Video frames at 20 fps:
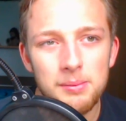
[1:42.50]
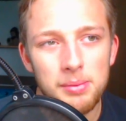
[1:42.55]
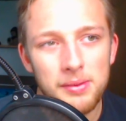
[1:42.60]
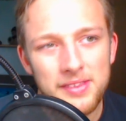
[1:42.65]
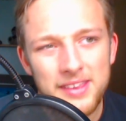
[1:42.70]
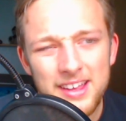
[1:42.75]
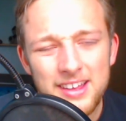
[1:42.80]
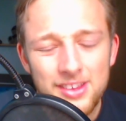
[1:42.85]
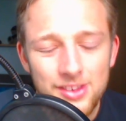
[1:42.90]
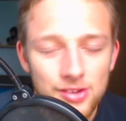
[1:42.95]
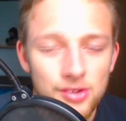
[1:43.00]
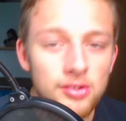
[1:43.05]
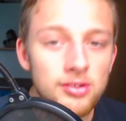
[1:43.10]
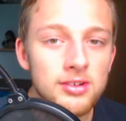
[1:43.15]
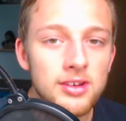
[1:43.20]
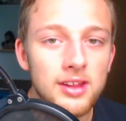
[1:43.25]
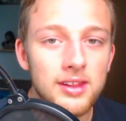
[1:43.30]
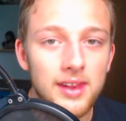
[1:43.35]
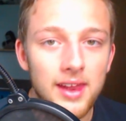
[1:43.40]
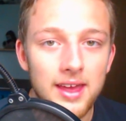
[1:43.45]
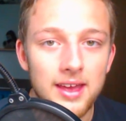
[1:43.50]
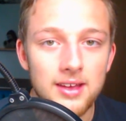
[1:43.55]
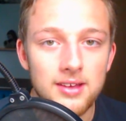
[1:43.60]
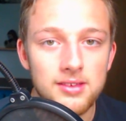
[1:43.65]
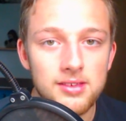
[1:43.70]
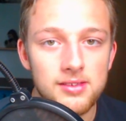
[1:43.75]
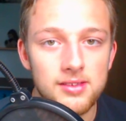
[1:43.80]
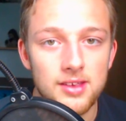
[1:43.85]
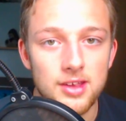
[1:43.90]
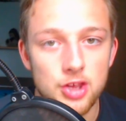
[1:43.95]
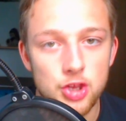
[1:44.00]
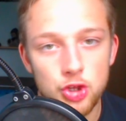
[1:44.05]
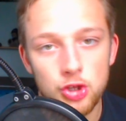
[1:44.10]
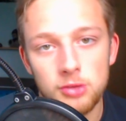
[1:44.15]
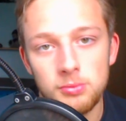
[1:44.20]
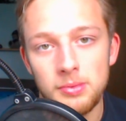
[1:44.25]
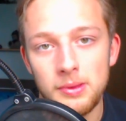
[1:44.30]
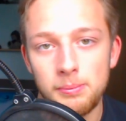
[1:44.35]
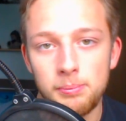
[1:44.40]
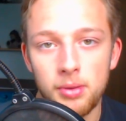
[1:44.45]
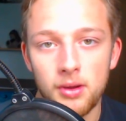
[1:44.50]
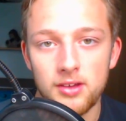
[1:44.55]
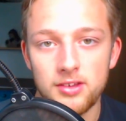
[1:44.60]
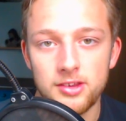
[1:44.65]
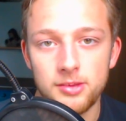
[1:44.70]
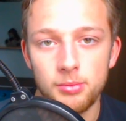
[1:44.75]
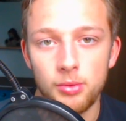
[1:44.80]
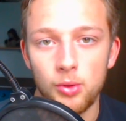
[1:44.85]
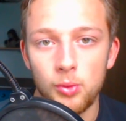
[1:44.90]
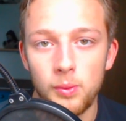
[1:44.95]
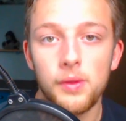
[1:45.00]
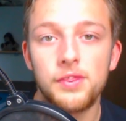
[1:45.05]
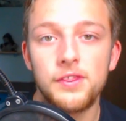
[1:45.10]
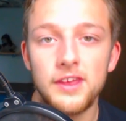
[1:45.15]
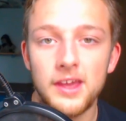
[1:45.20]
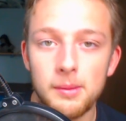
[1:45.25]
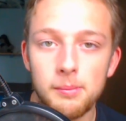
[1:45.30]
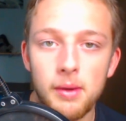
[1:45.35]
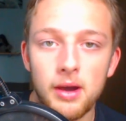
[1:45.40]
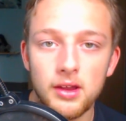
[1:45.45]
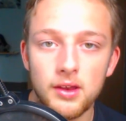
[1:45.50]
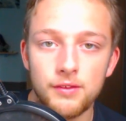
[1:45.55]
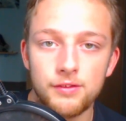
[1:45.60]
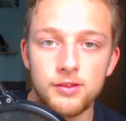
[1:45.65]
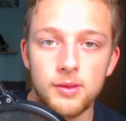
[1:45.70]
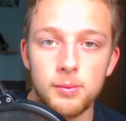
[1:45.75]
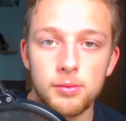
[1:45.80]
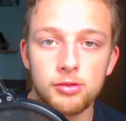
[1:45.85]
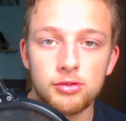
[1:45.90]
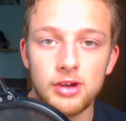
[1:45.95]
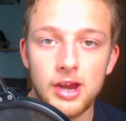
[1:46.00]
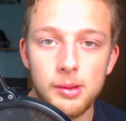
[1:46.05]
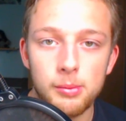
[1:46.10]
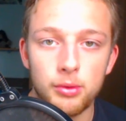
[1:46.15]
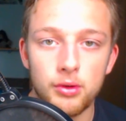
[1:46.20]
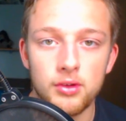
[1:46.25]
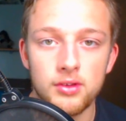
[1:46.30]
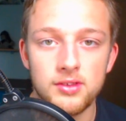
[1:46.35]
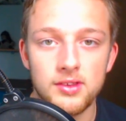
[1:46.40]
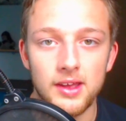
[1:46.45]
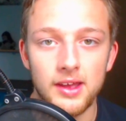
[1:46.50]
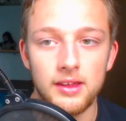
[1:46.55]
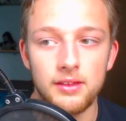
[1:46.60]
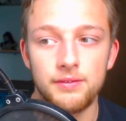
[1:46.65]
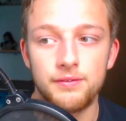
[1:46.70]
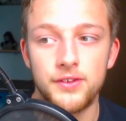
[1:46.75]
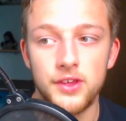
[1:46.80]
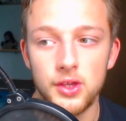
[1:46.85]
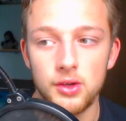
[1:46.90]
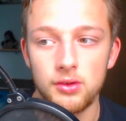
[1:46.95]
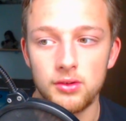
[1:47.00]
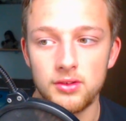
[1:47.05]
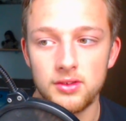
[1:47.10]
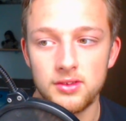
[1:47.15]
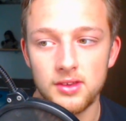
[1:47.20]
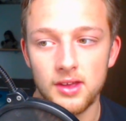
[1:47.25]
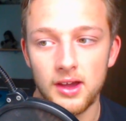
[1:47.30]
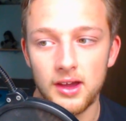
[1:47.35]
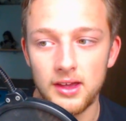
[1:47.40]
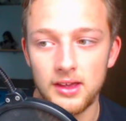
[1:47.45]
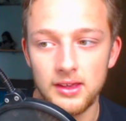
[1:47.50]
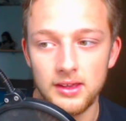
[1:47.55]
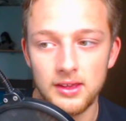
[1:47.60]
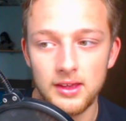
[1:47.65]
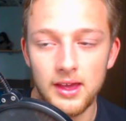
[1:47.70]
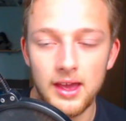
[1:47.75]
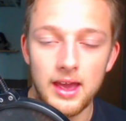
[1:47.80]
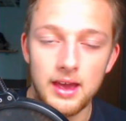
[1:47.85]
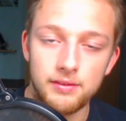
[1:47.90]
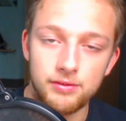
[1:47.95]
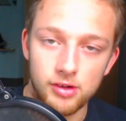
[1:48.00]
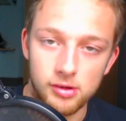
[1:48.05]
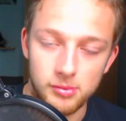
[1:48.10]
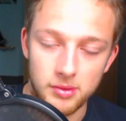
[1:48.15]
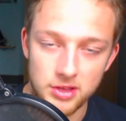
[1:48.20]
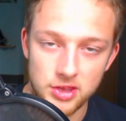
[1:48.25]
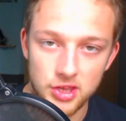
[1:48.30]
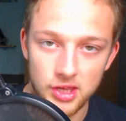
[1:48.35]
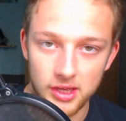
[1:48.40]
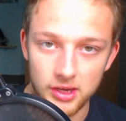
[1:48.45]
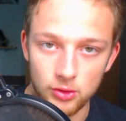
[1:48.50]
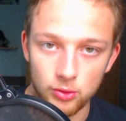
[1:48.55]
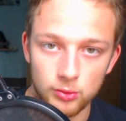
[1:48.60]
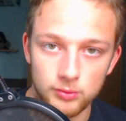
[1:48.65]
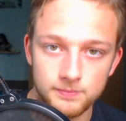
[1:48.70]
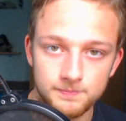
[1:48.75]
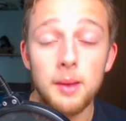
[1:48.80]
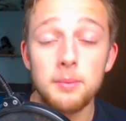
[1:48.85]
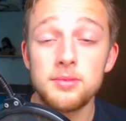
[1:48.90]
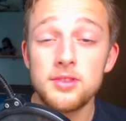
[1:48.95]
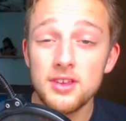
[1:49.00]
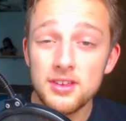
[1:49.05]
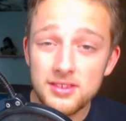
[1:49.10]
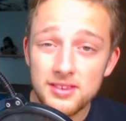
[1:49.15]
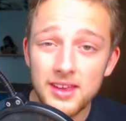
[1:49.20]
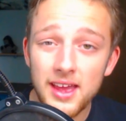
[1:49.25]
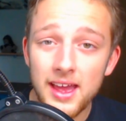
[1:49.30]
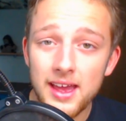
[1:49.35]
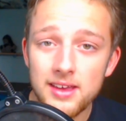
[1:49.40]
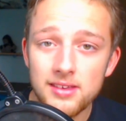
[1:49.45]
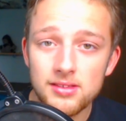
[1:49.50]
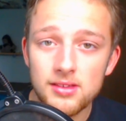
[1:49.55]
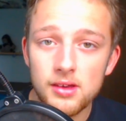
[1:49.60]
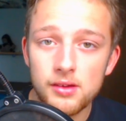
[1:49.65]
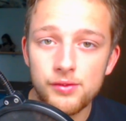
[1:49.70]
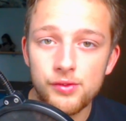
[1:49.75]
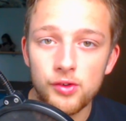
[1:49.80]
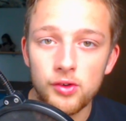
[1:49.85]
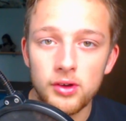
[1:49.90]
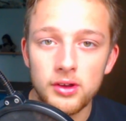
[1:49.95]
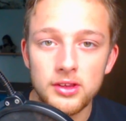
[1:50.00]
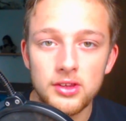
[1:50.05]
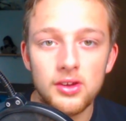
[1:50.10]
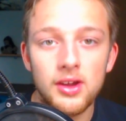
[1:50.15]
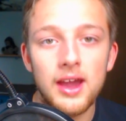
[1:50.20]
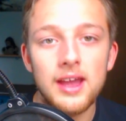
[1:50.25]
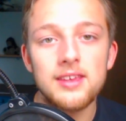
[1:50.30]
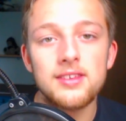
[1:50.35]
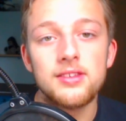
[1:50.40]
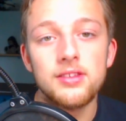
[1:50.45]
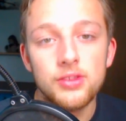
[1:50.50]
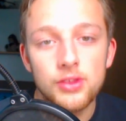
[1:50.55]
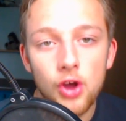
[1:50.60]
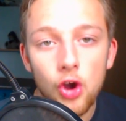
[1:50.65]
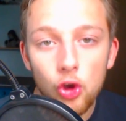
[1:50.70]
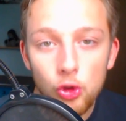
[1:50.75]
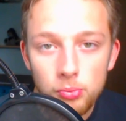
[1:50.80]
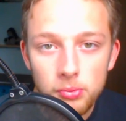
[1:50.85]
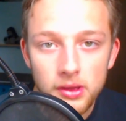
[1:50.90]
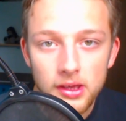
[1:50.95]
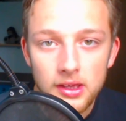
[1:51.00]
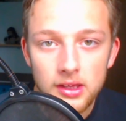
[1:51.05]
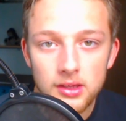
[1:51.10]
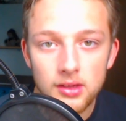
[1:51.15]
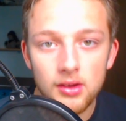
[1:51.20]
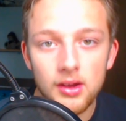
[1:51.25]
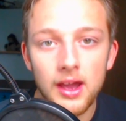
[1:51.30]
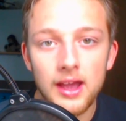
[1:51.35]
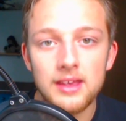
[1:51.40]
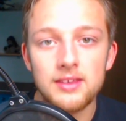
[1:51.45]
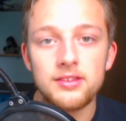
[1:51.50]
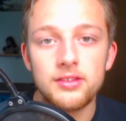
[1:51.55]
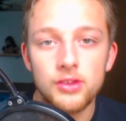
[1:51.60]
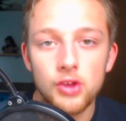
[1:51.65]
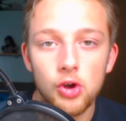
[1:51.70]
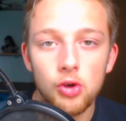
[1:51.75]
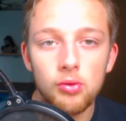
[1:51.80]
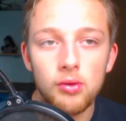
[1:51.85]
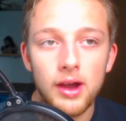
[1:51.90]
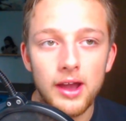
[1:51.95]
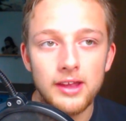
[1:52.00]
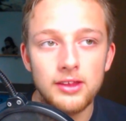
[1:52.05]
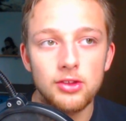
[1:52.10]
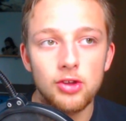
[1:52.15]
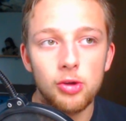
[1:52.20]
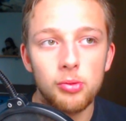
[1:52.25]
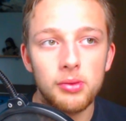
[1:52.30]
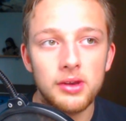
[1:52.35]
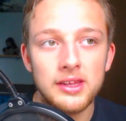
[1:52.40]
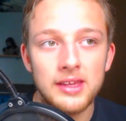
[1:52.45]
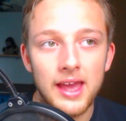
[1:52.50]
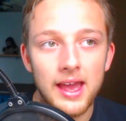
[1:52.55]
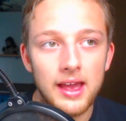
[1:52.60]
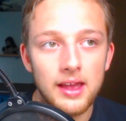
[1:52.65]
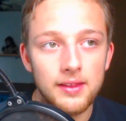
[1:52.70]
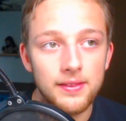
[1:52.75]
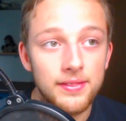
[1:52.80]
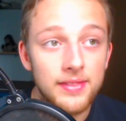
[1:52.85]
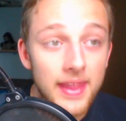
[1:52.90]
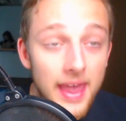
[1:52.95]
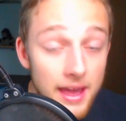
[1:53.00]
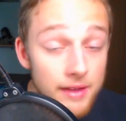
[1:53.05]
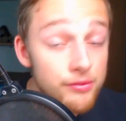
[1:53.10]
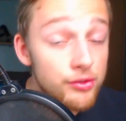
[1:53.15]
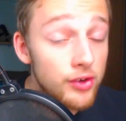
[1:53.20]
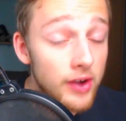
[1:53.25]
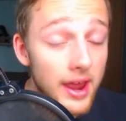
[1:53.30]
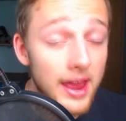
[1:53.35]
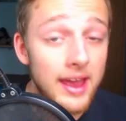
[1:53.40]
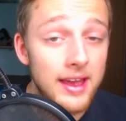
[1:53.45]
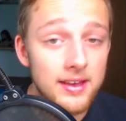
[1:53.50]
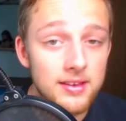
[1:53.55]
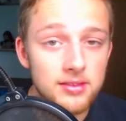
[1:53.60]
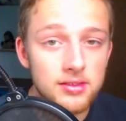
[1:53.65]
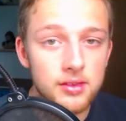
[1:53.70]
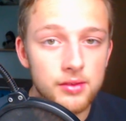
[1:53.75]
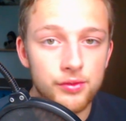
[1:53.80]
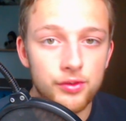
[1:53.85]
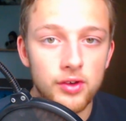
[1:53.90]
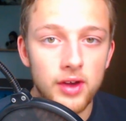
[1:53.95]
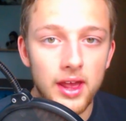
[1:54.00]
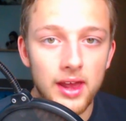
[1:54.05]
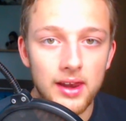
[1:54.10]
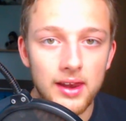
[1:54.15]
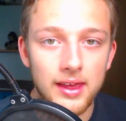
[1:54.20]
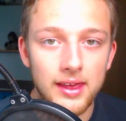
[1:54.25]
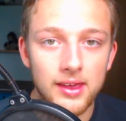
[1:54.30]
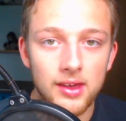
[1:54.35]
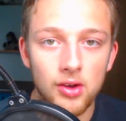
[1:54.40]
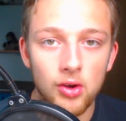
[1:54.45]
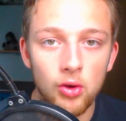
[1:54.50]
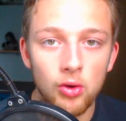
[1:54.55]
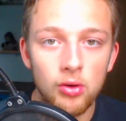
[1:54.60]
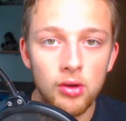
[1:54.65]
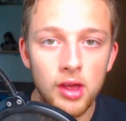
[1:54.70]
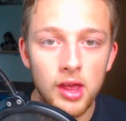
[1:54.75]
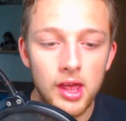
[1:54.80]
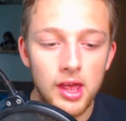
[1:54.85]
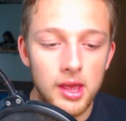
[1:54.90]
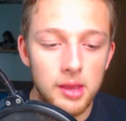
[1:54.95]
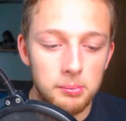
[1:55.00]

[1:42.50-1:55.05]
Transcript: But yeah, 200 likes should be possible with the amount of subscribers and views I have on my channel. I'm just asking for it. You guys know me. You guys know I normally never ask for a like goal.